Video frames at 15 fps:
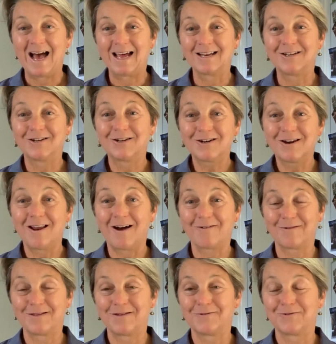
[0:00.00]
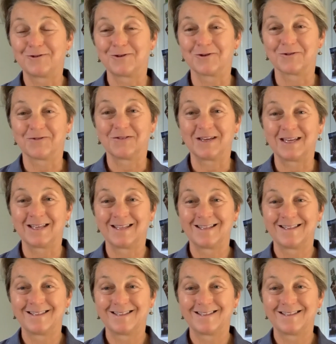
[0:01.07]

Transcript: and good luck with your photography.